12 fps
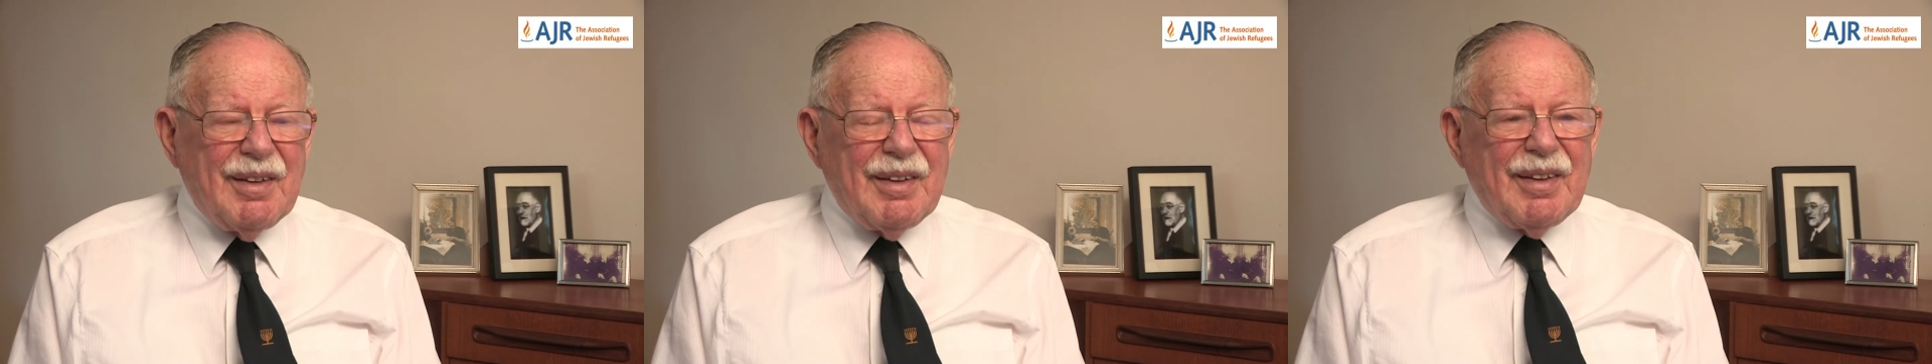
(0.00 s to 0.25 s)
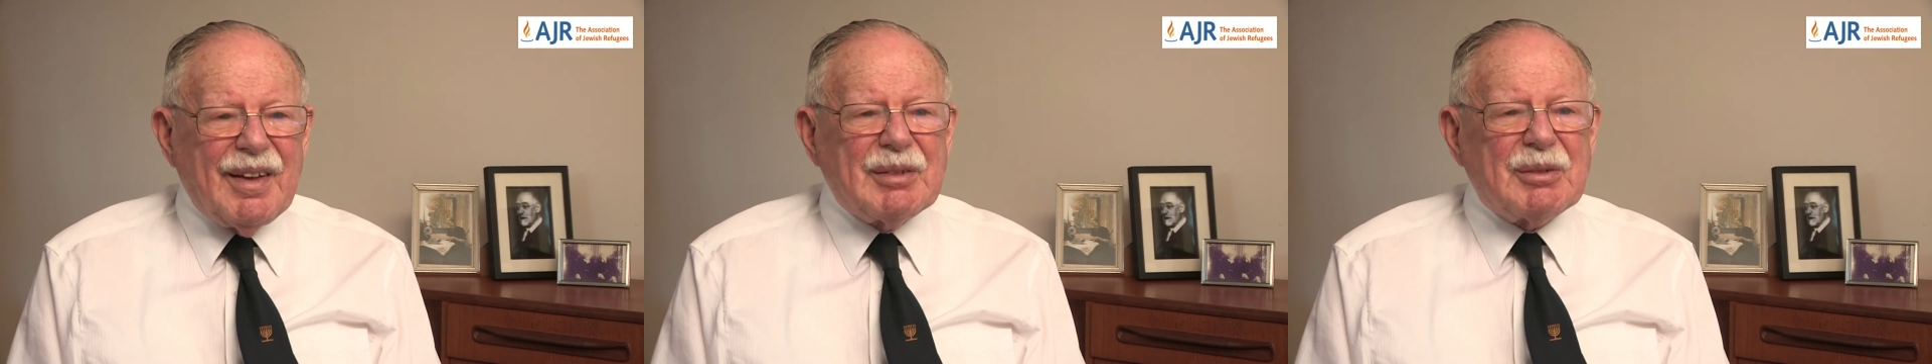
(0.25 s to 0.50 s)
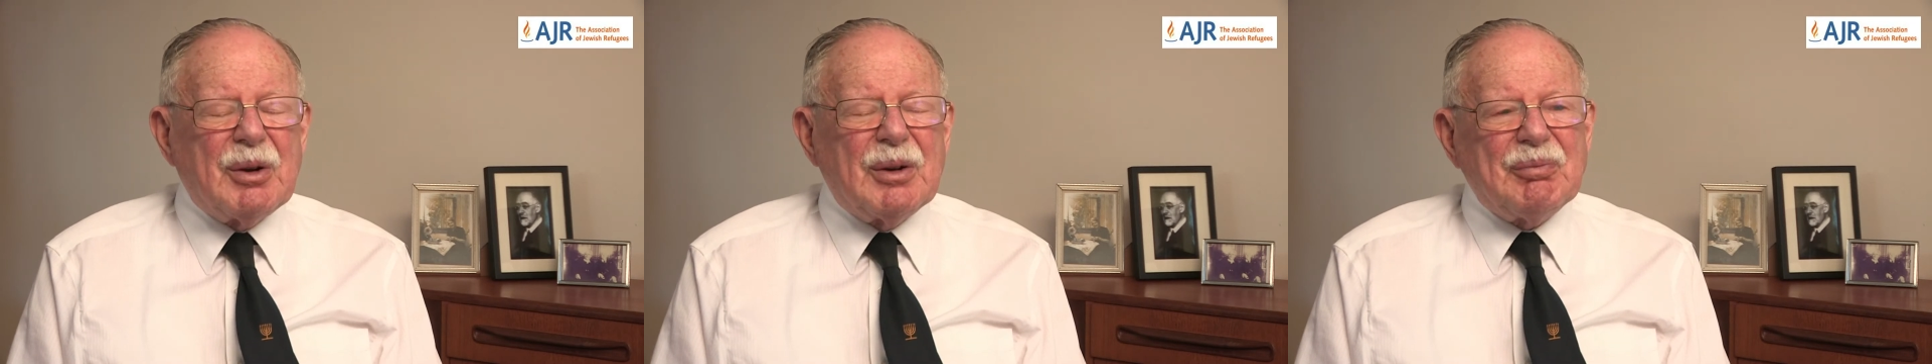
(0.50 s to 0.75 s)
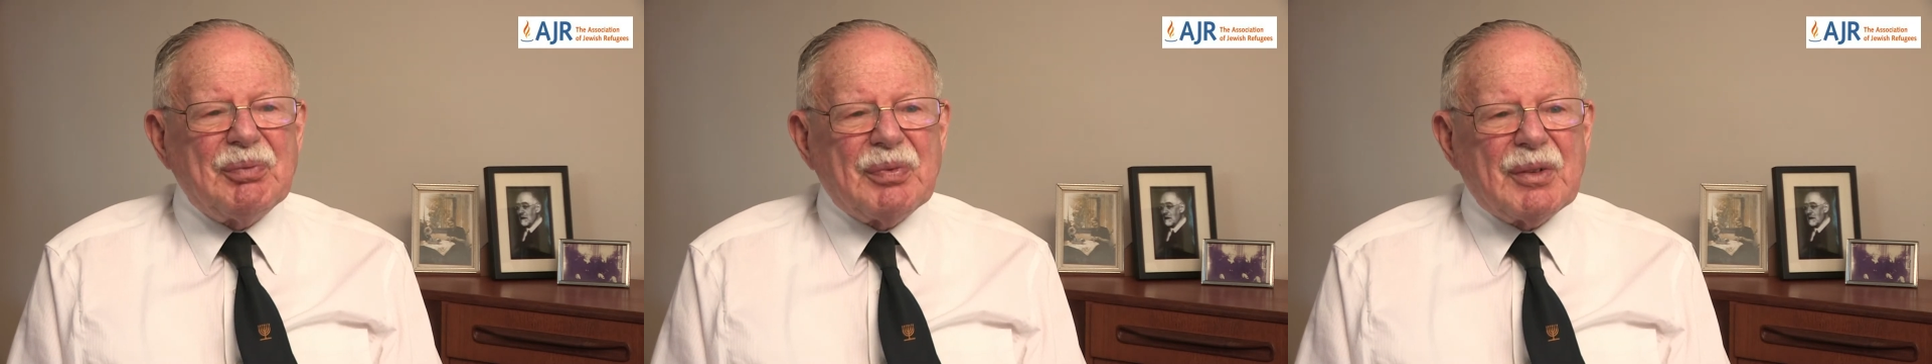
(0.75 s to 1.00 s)
and got
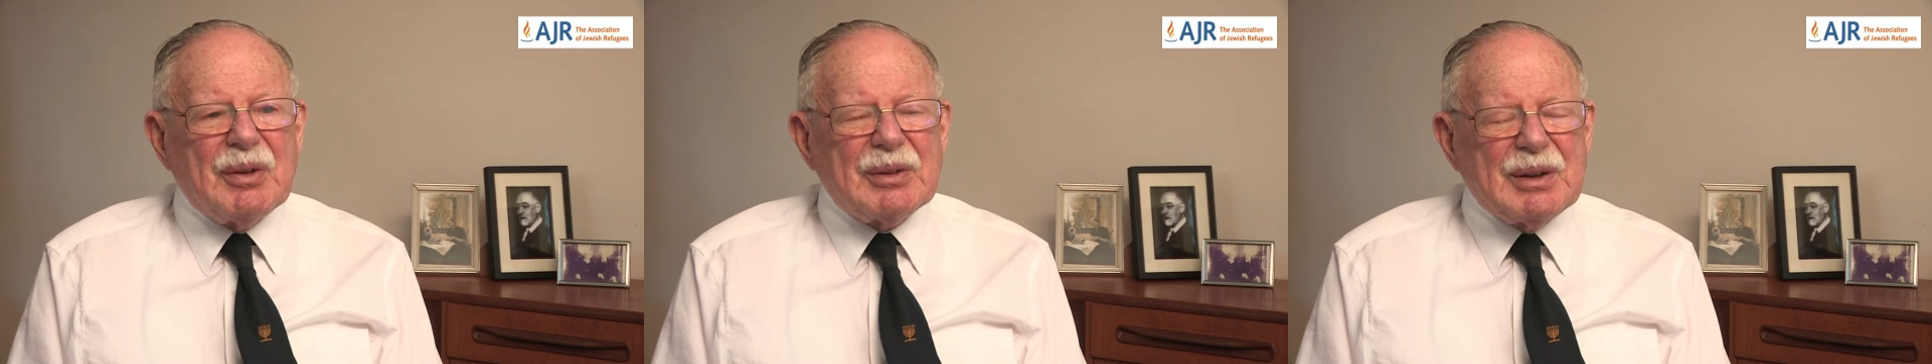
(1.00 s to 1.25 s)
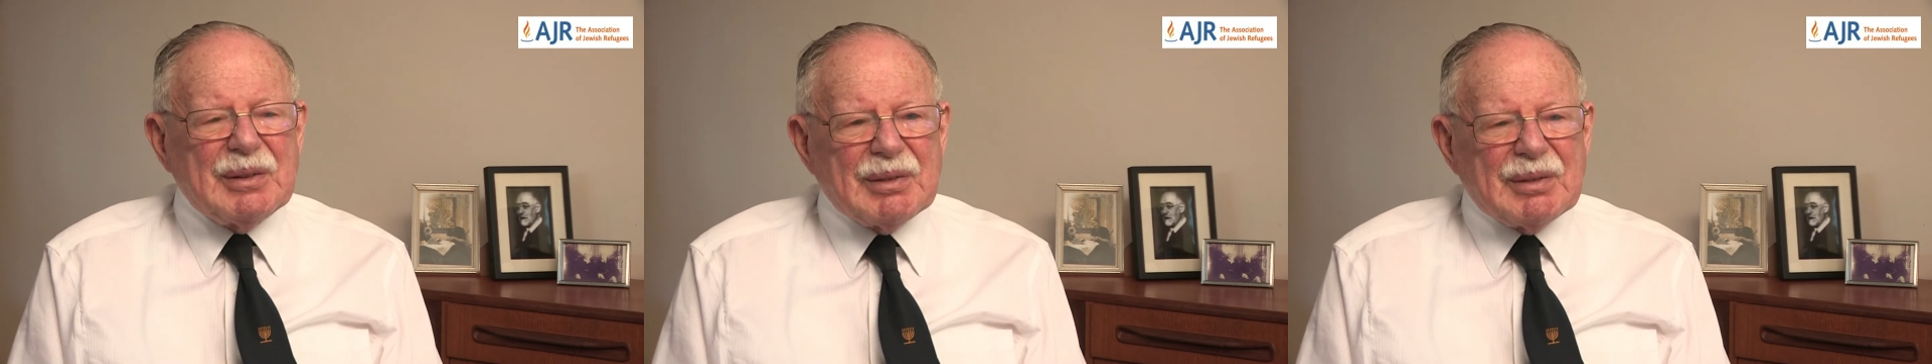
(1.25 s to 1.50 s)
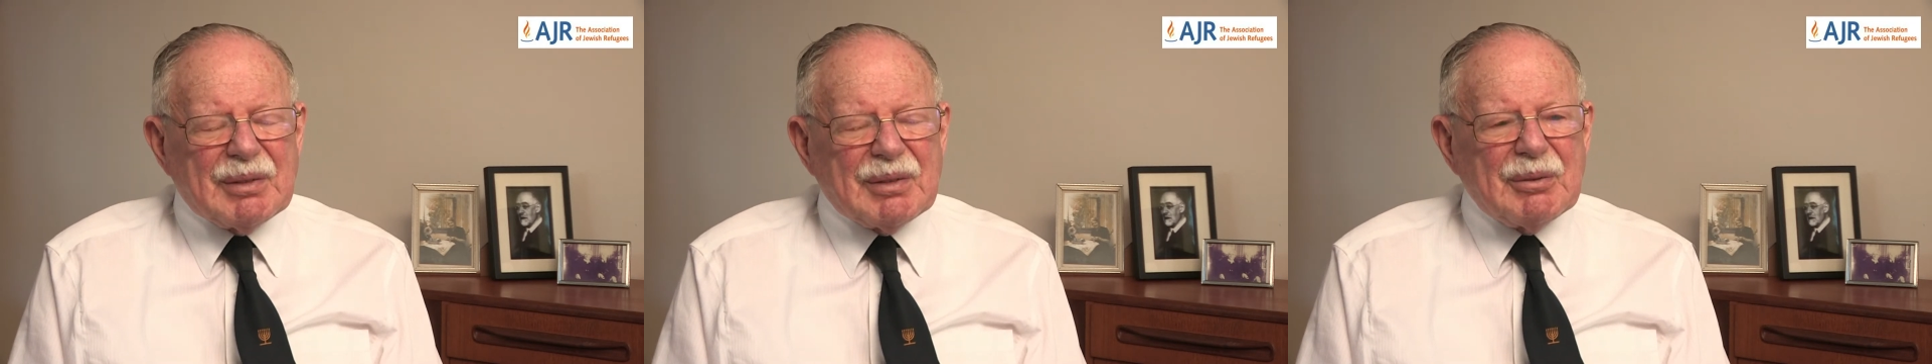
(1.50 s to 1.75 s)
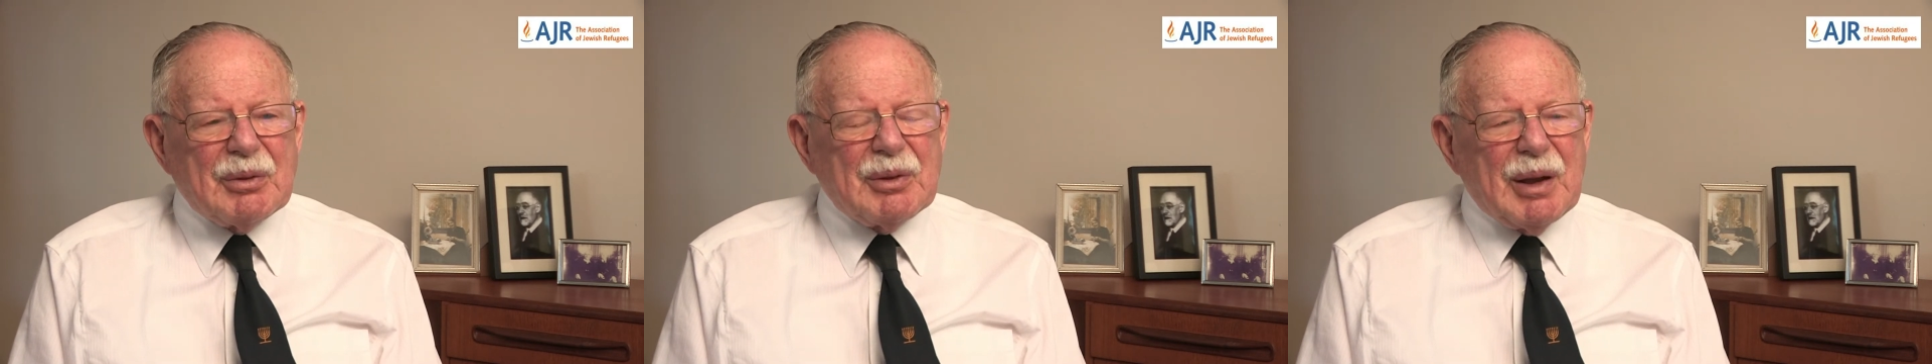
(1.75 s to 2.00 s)

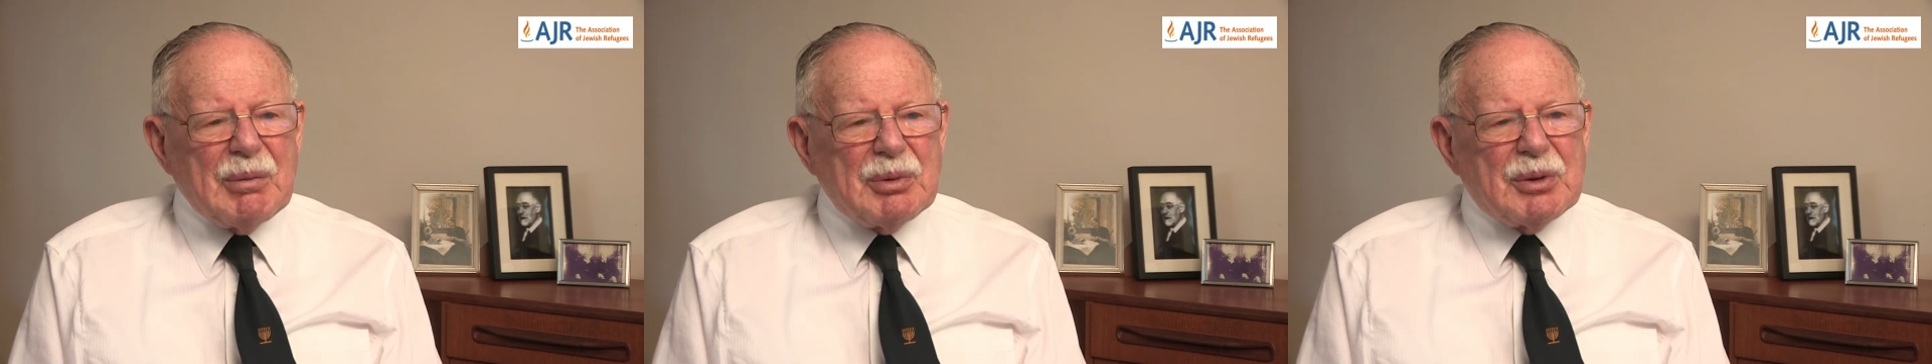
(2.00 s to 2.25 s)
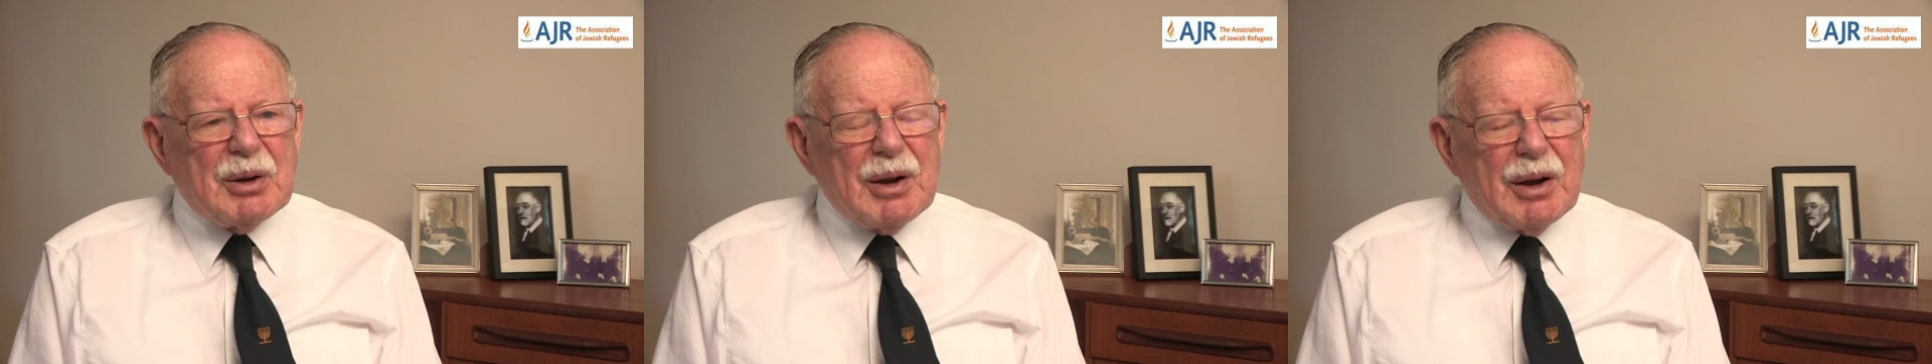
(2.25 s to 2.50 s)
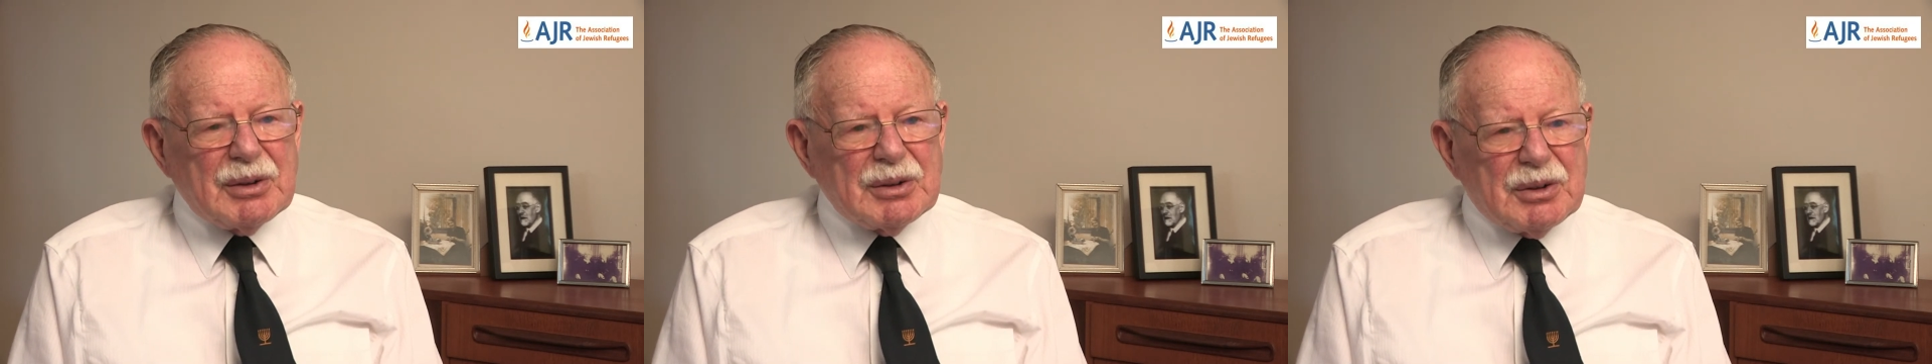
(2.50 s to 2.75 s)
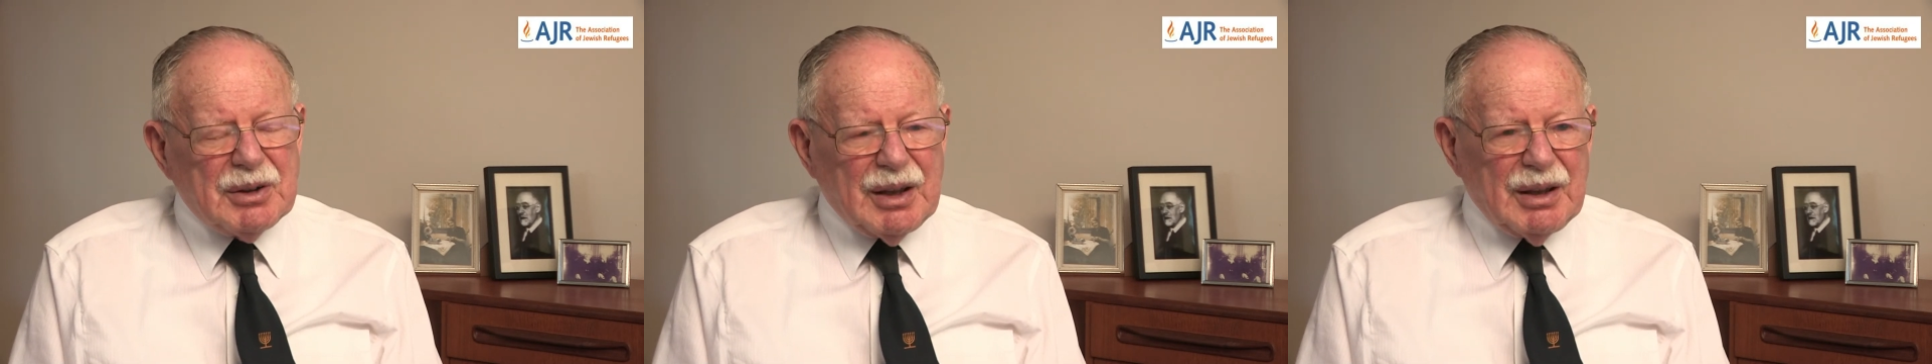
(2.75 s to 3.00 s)
able to
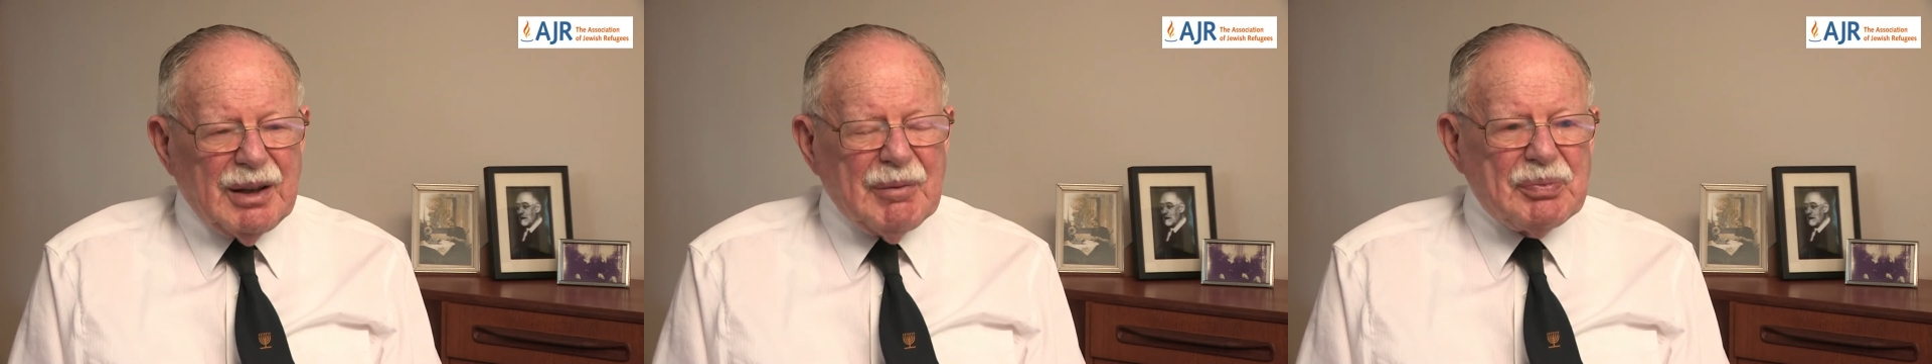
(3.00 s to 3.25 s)
guarantee